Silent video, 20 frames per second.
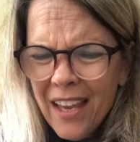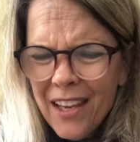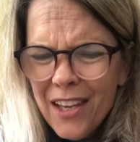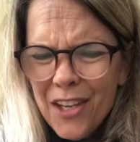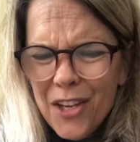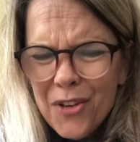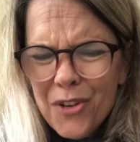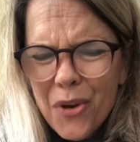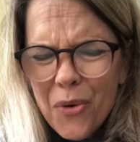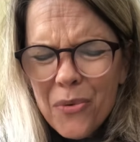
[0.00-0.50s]

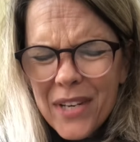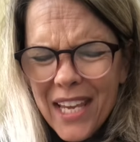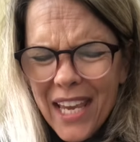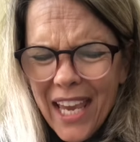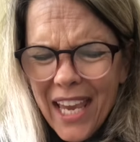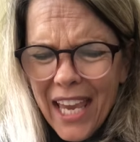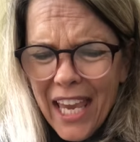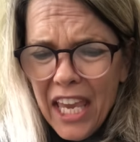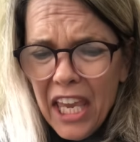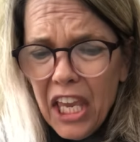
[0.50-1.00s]
You don't
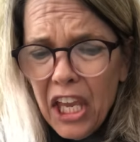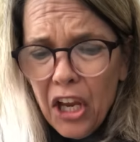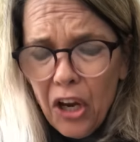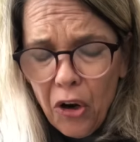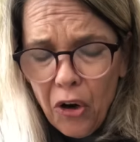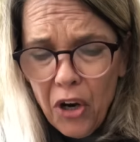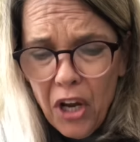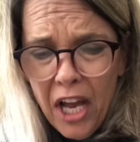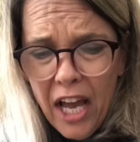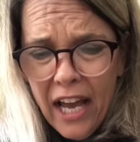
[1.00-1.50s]

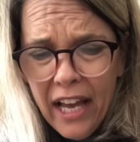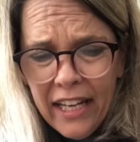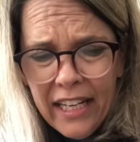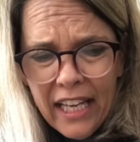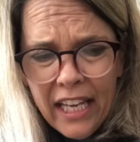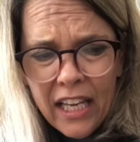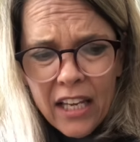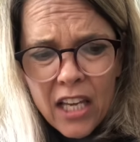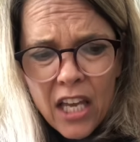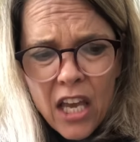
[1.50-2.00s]
hear
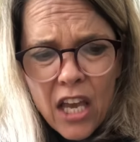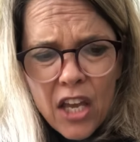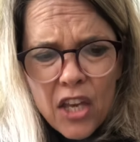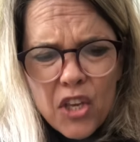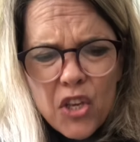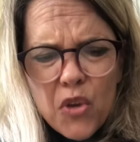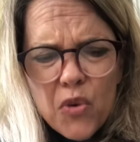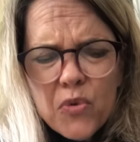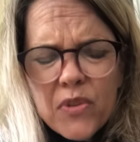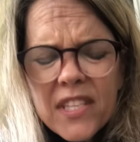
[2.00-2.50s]
honey,
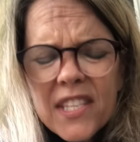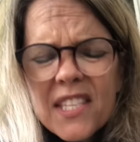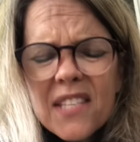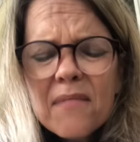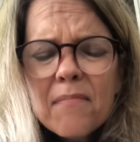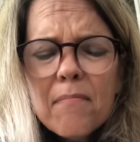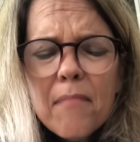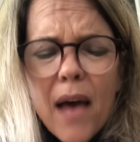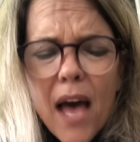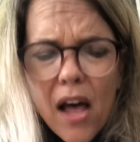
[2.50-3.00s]
you
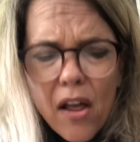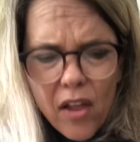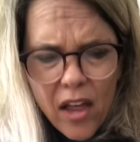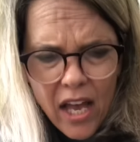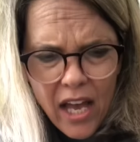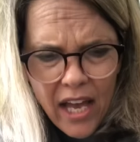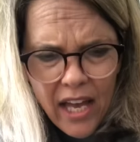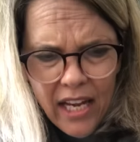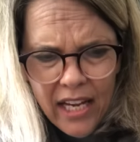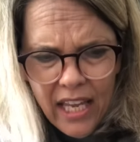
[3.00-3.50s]
smell
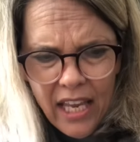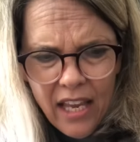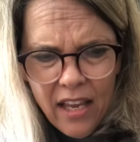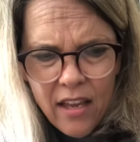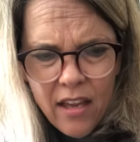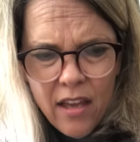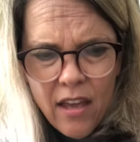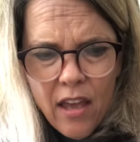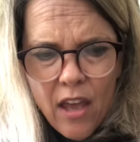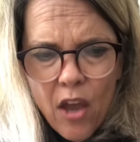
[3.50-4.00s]
honey.
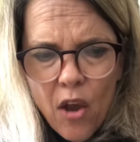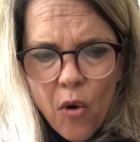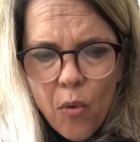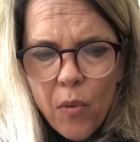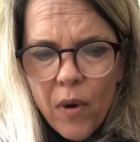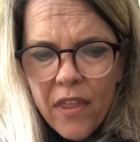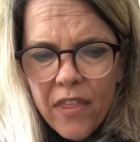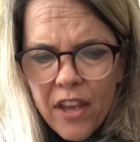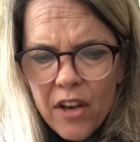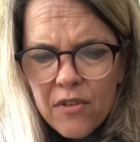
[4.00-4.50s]

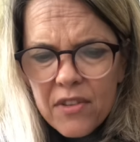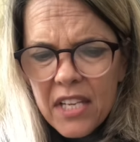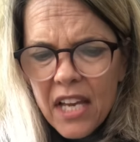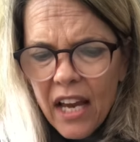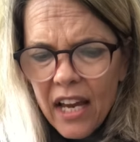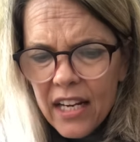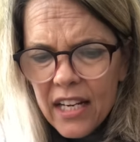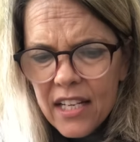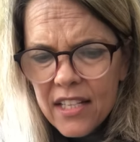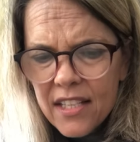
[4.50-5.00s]
When there's
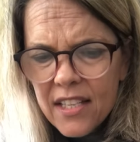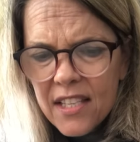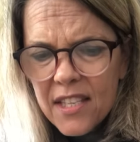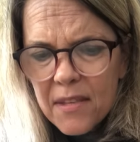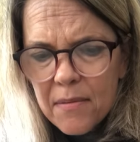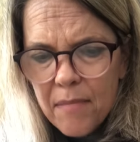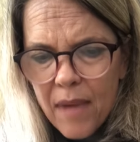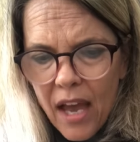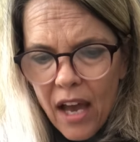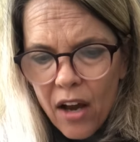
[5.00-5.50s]
honey to
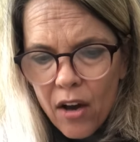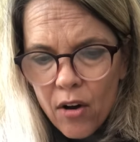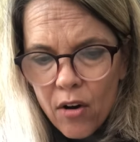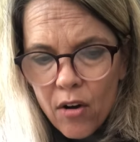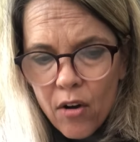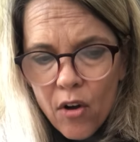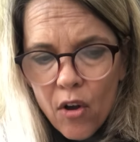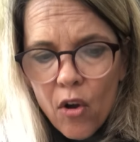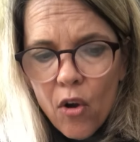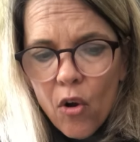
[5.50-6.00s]
smell,
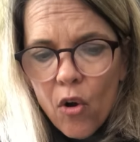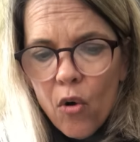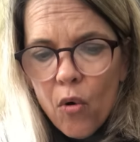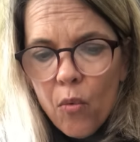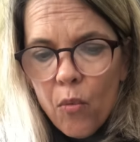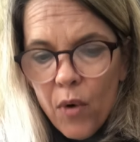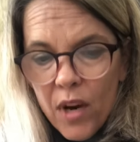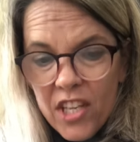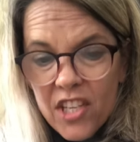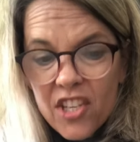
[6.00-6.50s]

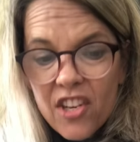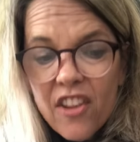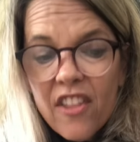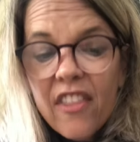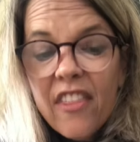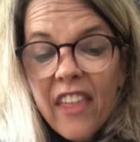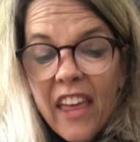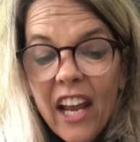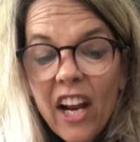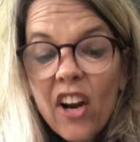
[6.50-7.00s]
which
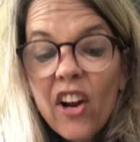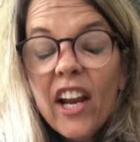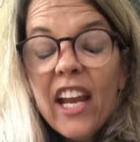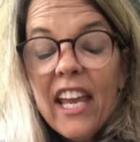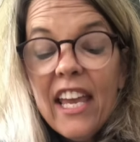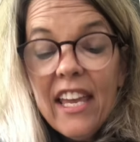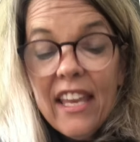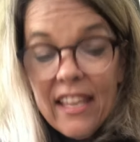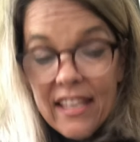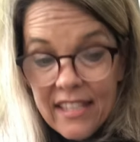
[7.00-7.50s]

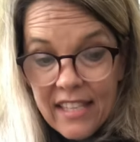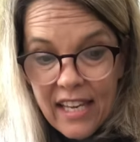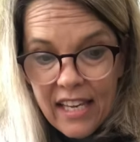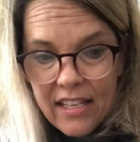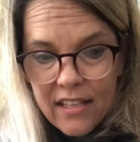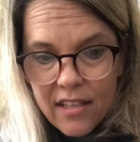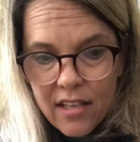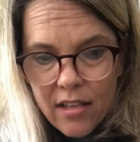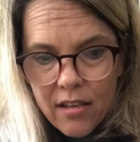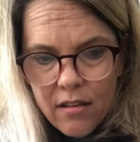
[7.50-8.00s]
there
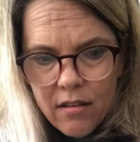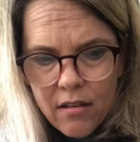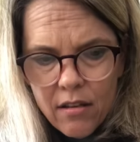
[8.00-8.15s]
isn't."